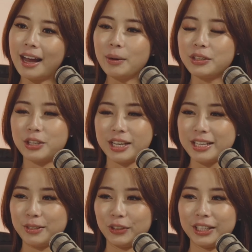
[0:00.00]
I would
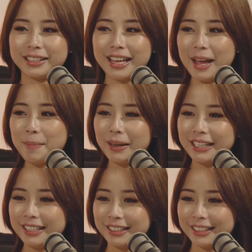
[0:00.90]
chase for the damn
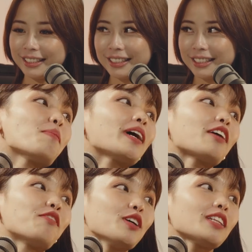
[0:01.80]
money. But
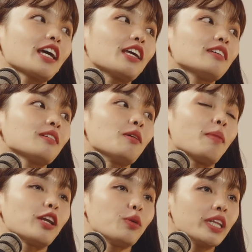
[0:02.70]
I feel like
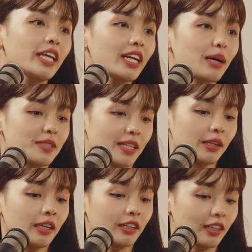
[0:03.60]
by doing that, I'm
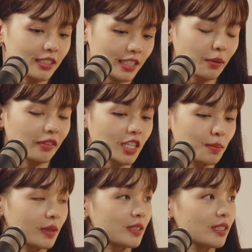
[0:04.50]
staying in contact with this
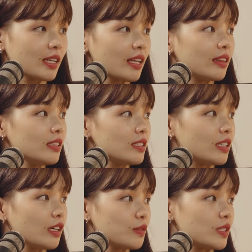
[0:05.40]
person, and this
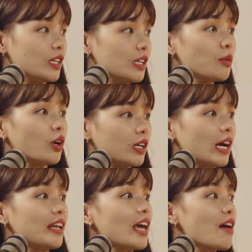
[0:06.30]
gives him or her
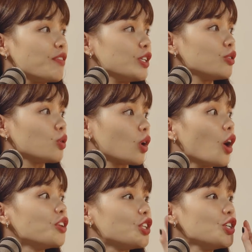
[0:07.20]
an avenue to
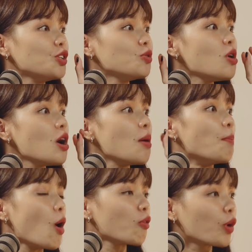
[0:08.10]
continue
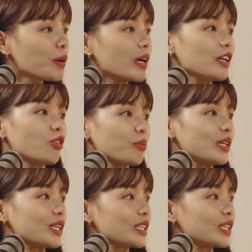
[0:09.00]
borrowing money from me.